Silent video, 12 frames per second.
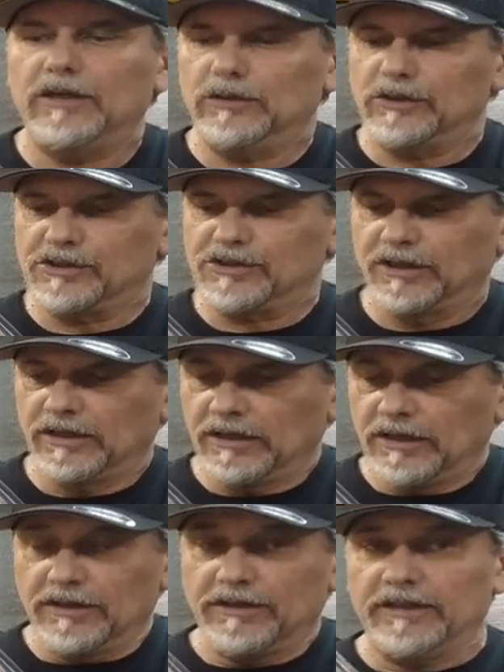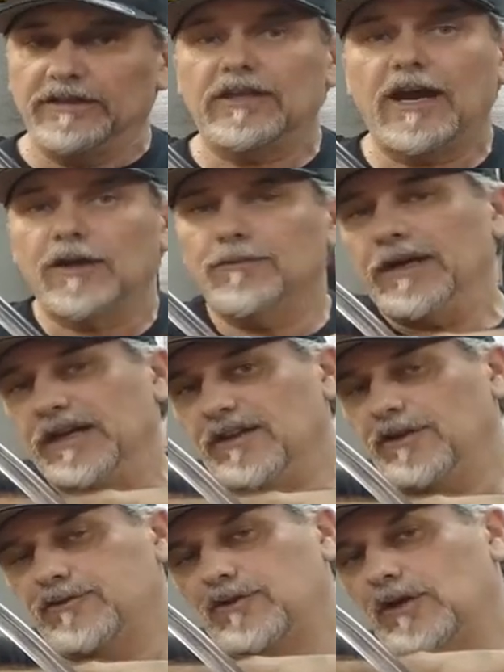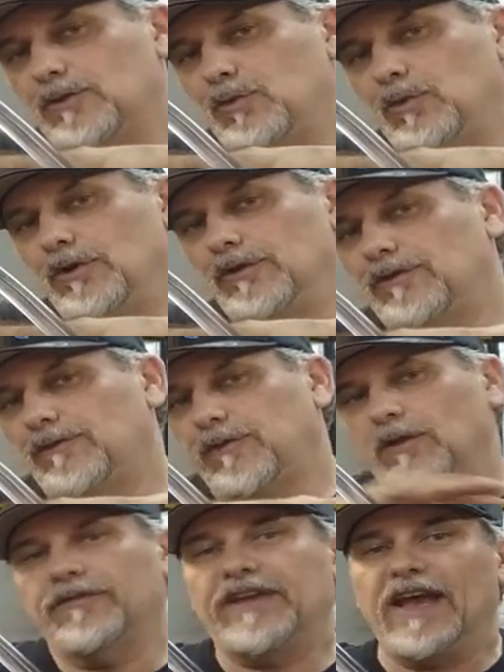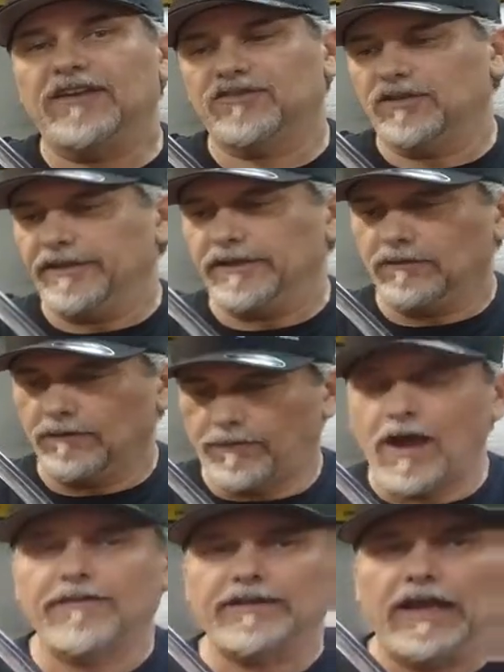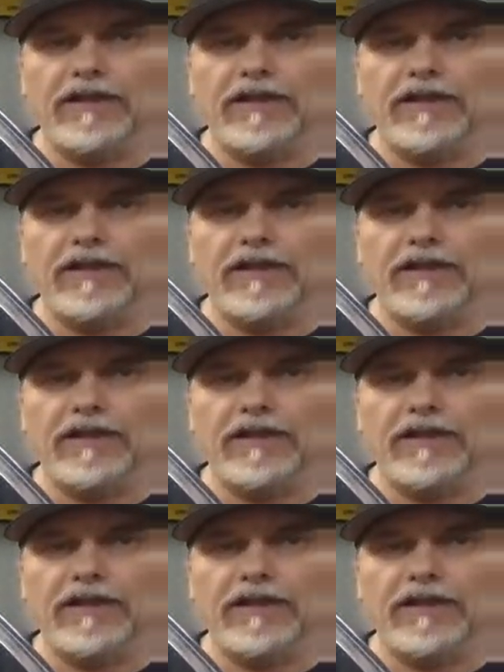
noticed the entire bed of the truck was full, full of gasoline, gas, yep. five